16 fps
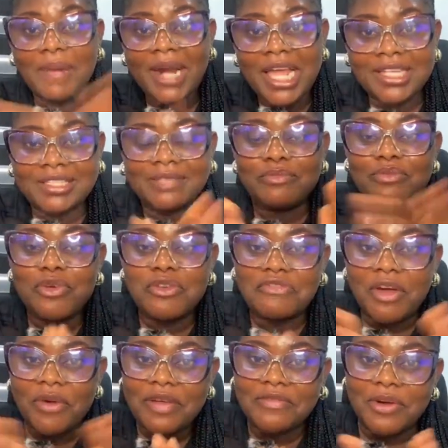Please
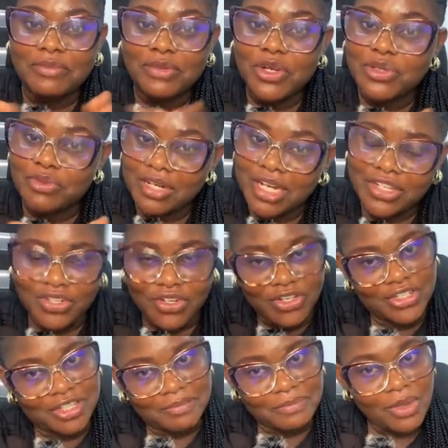move away from those
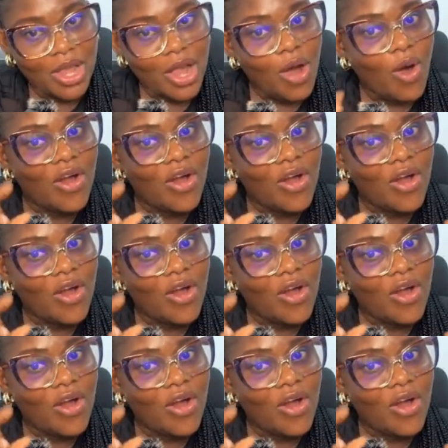relationships.